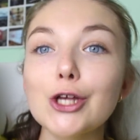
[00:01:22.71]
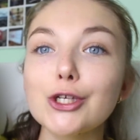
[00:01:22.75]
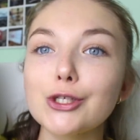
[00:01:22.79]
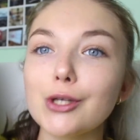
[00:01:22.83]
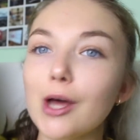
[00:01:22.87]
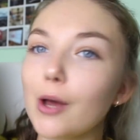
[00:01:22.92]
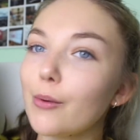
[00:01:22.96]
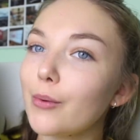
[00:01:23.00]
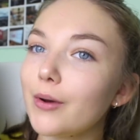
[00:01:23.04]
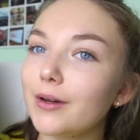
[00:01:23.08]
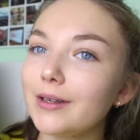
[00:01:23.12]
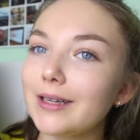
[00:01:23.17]
so
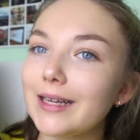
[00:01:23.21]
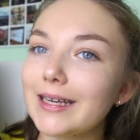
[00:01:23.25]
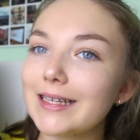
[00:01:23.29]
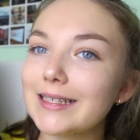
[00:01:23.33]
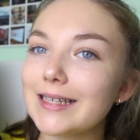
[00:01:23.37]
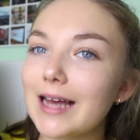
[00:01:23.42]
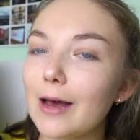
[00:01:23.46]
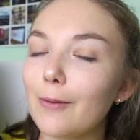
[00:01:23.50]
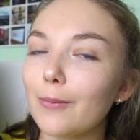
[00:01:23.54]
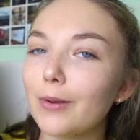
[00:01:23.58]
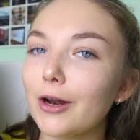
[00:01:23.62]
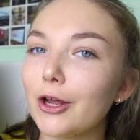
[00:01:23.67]
I will link
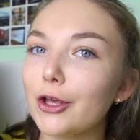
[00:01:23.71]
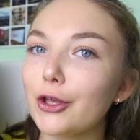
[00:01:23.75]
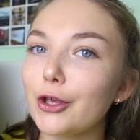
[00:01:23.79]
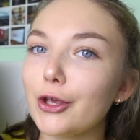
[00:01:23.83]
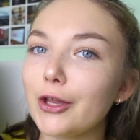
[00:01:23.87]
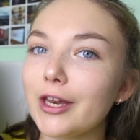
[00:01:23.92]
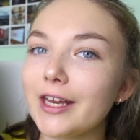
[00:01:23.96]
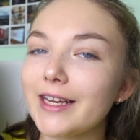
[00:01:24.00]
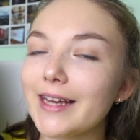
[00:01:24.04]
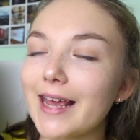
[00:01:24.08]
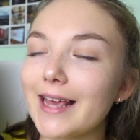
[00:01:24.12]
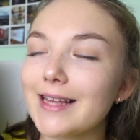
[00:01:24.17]
down below
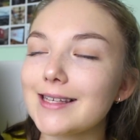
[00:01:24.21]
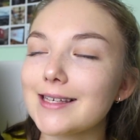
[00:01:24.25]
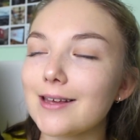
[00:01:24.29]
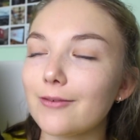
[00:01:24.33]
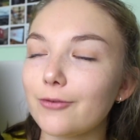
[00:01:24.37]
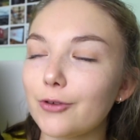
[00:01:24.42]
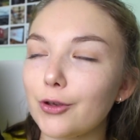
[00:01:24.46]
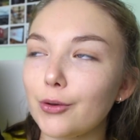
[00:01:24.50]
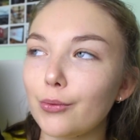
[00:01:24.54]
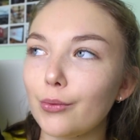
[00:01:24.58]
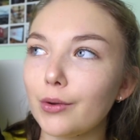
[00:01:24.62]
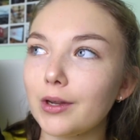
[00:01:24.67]
Unidays
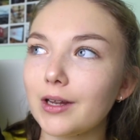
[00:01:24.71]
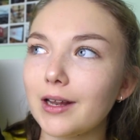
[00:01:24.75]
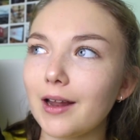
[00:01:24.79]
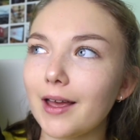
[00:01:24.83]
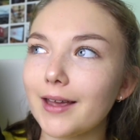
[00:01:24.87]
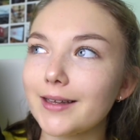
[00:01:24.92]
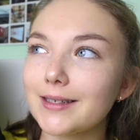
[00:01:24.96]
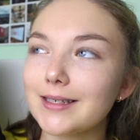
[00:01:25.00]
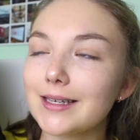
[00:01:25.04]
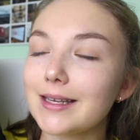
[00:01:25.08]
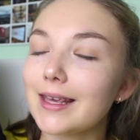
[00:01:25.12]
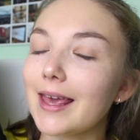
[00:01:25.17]
if you would
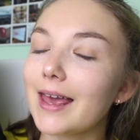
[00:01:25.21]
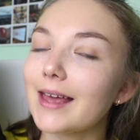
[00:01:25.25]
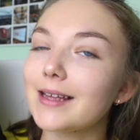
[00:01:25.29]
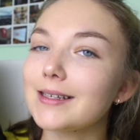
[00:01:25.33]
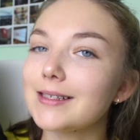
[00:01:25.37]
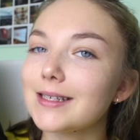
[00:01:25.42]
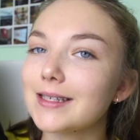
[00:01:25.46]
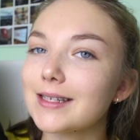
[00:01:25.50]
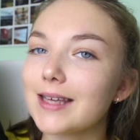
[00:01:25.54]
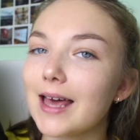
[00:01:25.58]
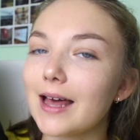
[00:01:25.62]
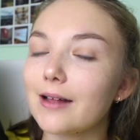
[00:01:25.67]
like to get
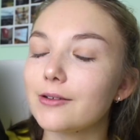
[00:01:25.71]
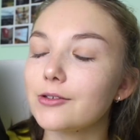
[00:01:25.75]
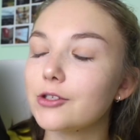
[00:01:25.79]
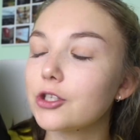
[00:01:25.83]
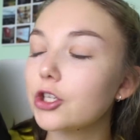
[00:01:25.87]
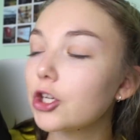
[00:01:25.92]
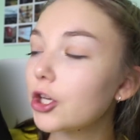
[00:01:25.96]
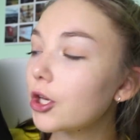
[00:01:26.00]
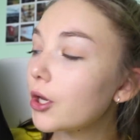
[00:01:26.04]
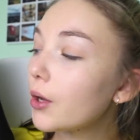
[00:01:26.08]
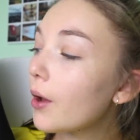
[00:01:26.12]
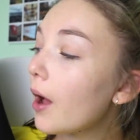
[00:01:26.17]
discounts
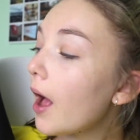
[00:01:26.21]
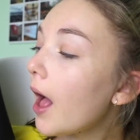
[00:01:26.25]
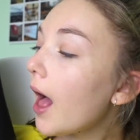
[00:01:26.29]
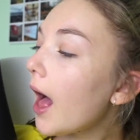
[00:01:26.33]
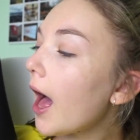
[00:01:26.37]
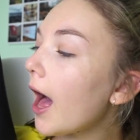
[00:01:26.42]
too.